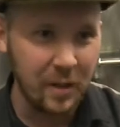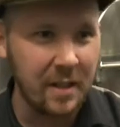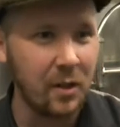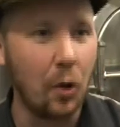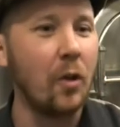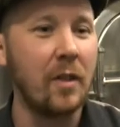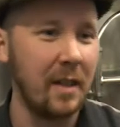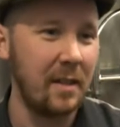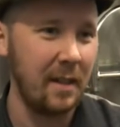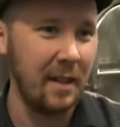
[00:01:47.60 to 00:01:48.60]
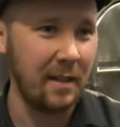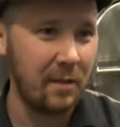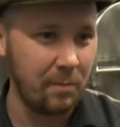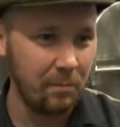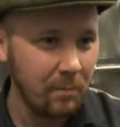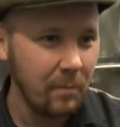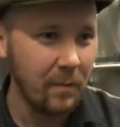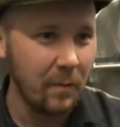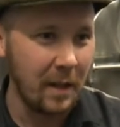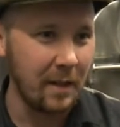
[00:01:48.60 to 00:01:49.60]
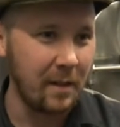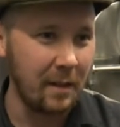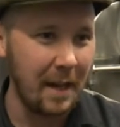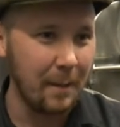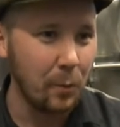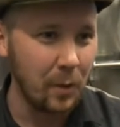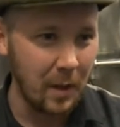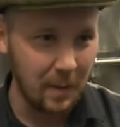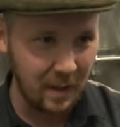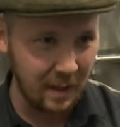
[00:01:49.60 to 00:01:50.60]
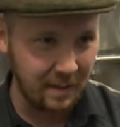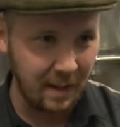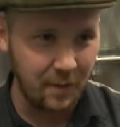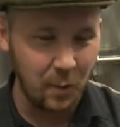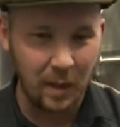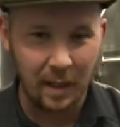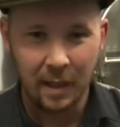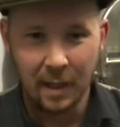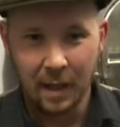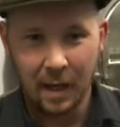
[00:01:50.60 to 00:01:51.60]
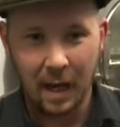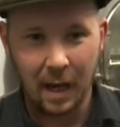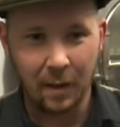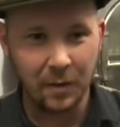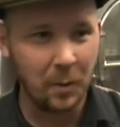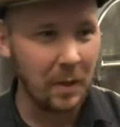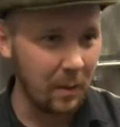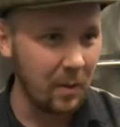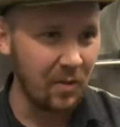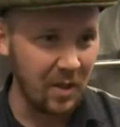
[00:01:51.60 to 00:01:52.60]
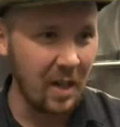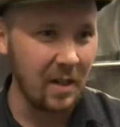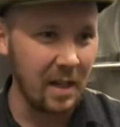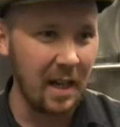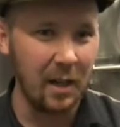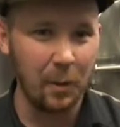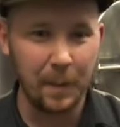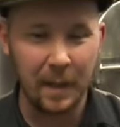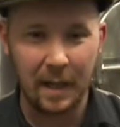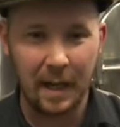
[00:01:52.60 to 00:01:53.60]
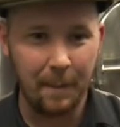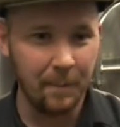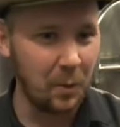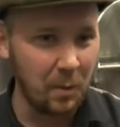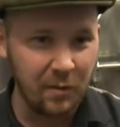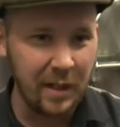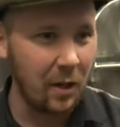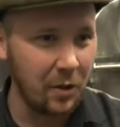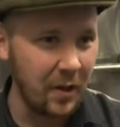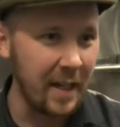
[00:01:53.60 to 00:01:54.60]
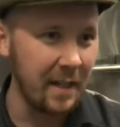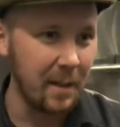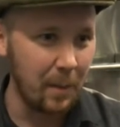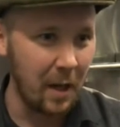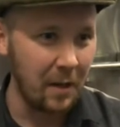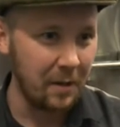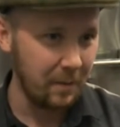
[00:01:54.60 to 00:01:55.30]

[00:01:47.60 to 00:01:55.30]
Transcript: it's cooked. It's it's it's edible. You know, it's, it's safe to eat. Uh, so we we research that a little bit. Um, so we've rehydrated the blood